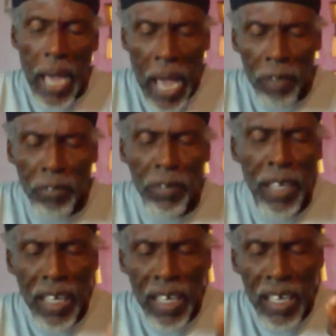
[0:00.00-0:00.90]

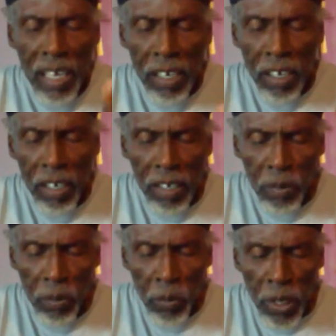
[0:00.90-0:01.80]
After
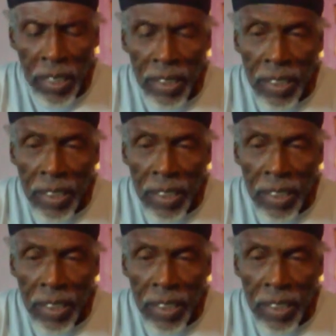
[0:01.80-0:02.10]
we got